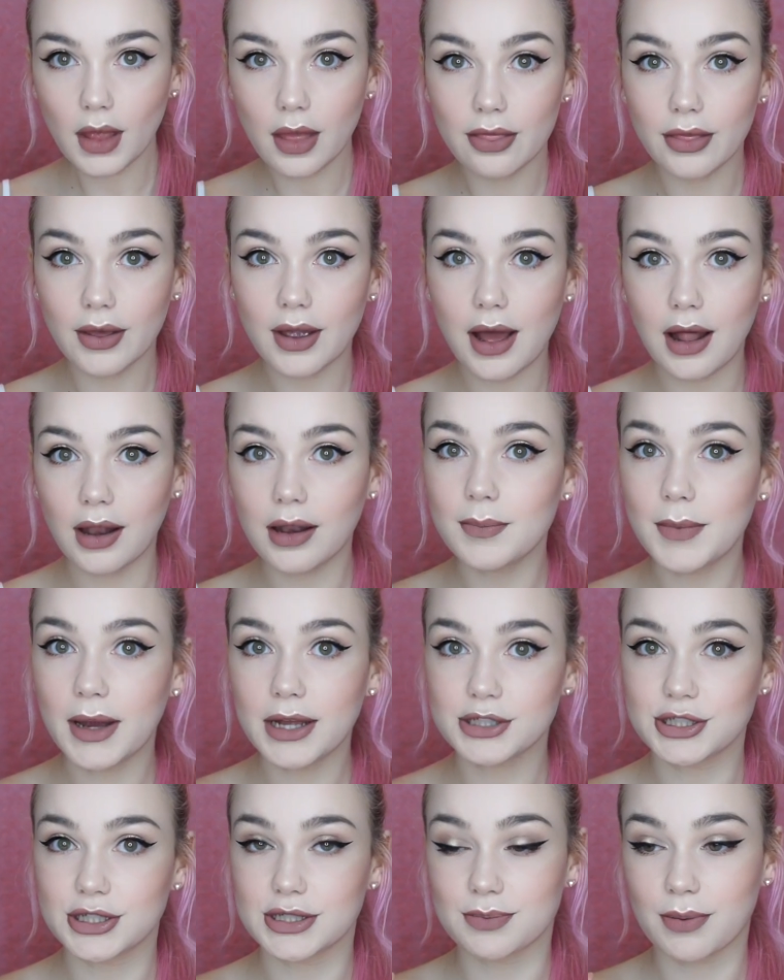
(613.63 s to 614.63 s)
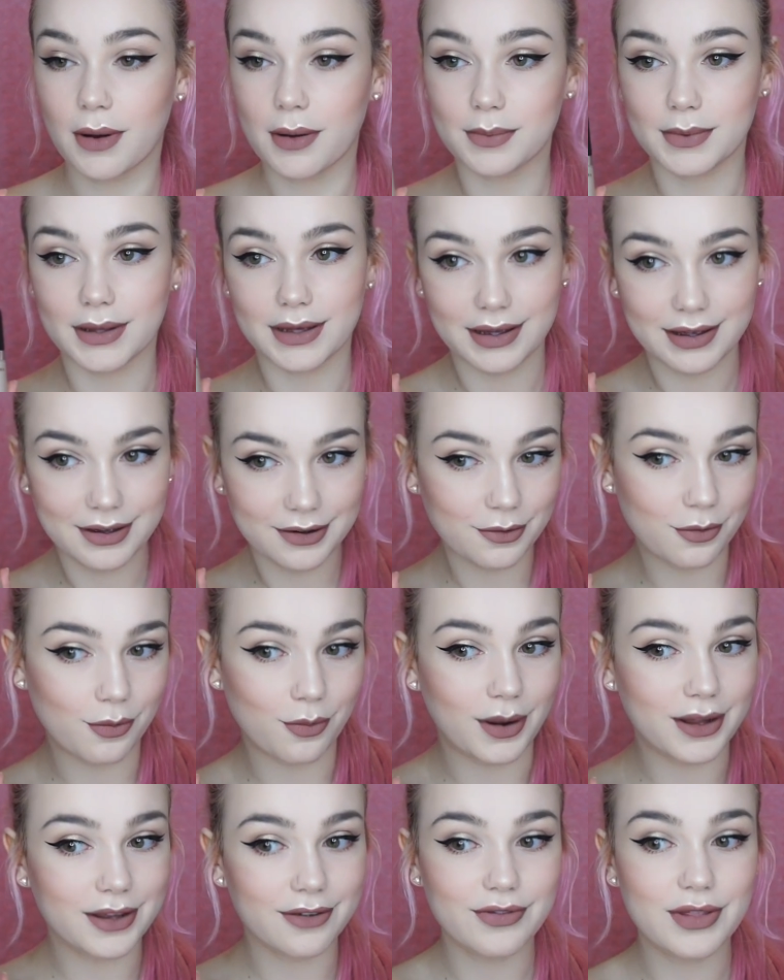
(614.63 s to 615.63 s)
The colour match is probably
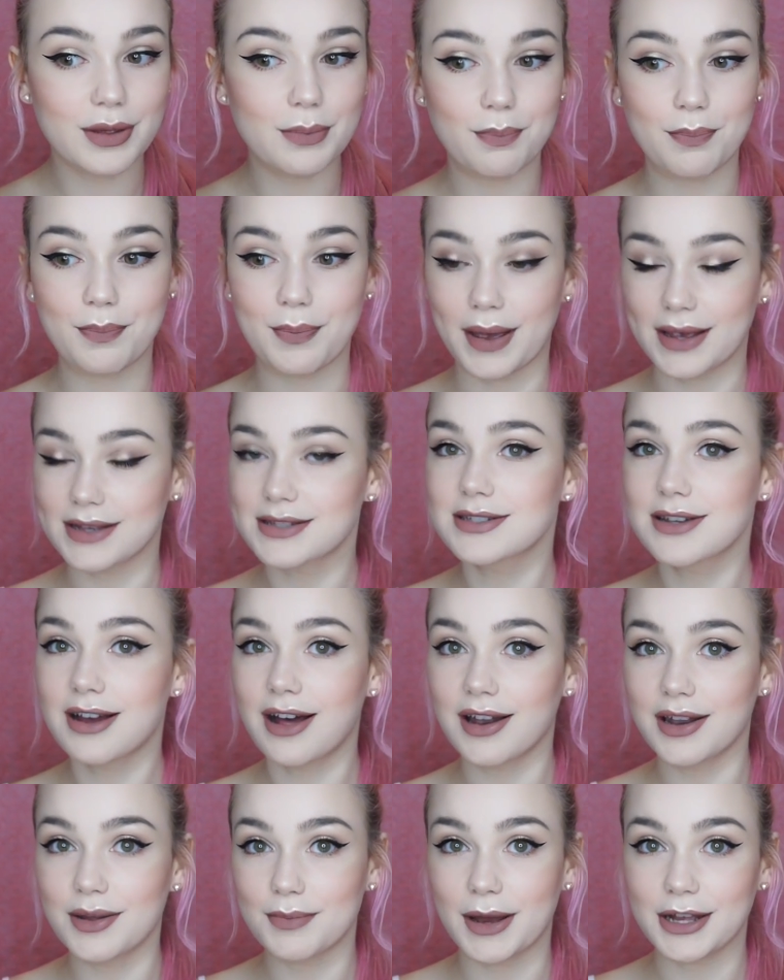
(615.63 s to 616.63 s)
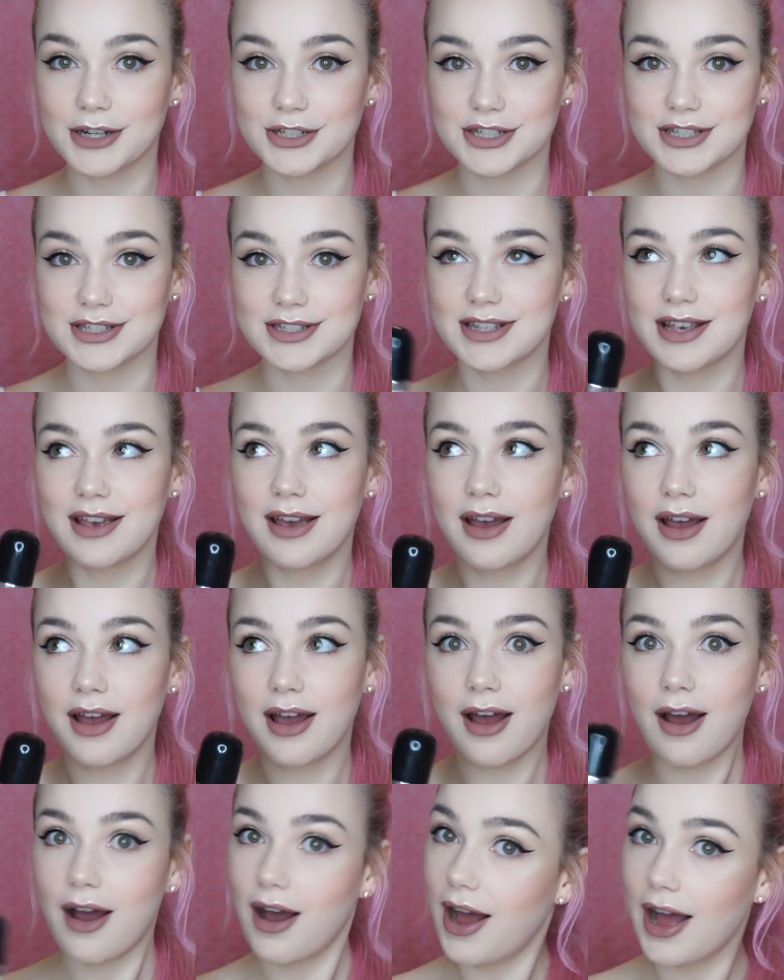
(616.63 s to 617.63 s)
one of the best colour matches
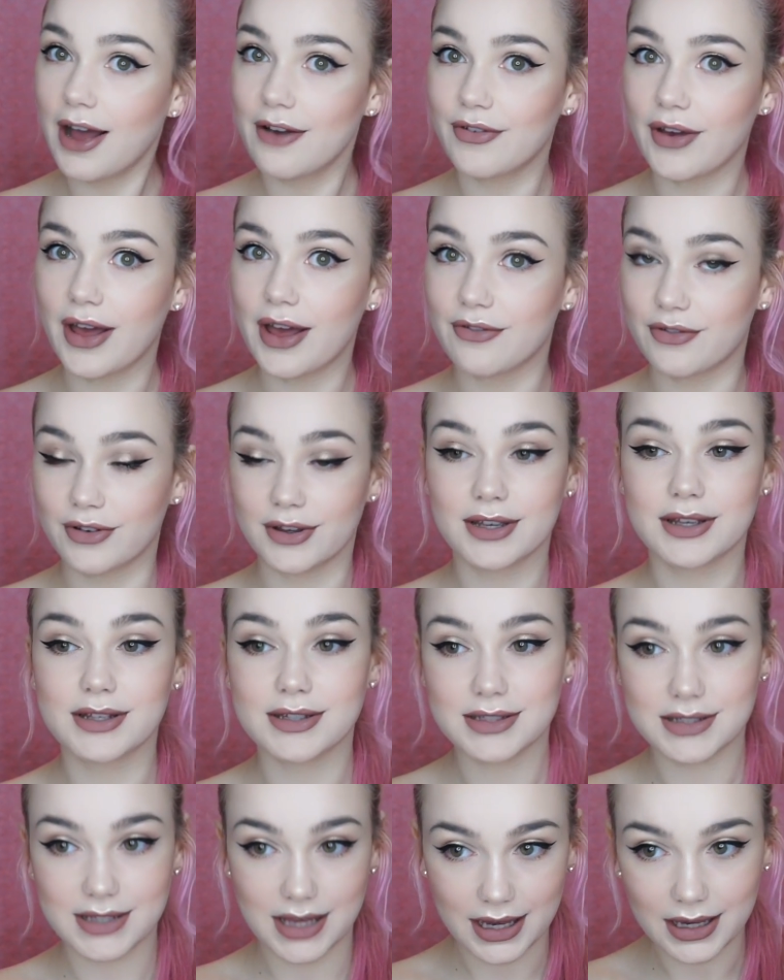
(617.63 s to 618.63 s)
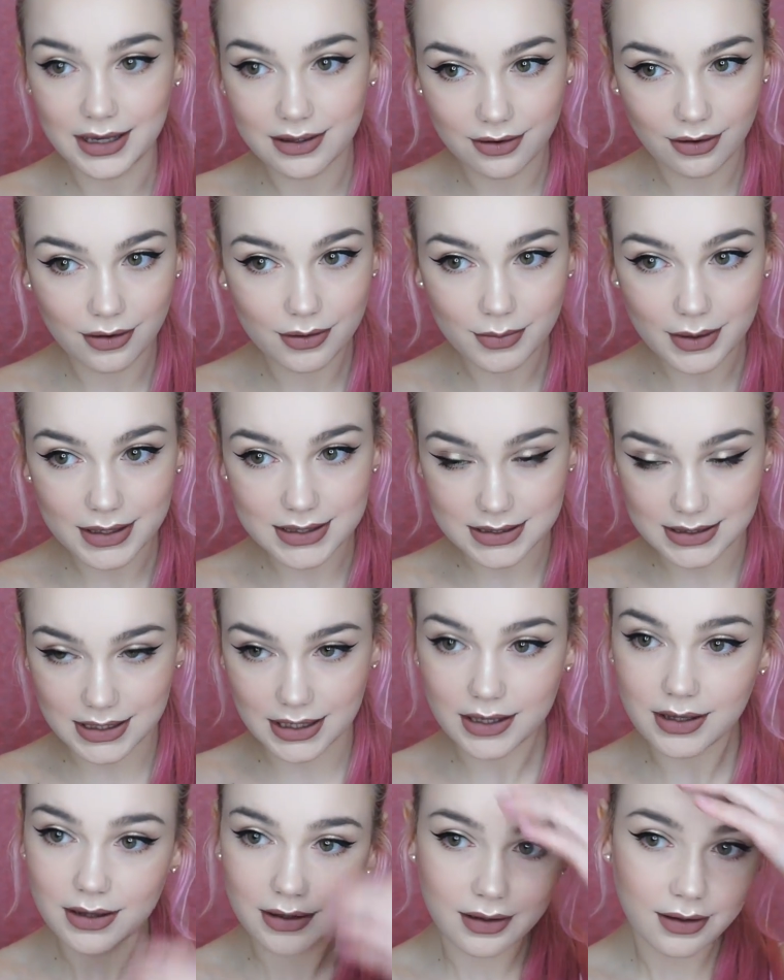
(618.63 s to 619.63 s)
I've ever seen on my
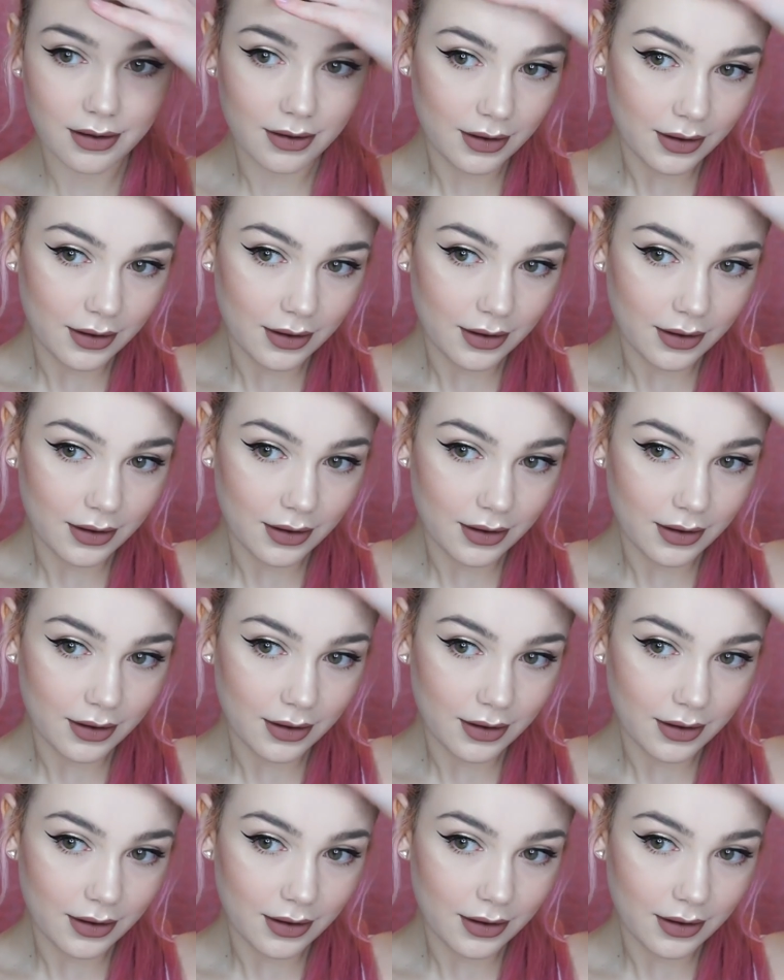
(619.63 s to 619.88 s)
skin.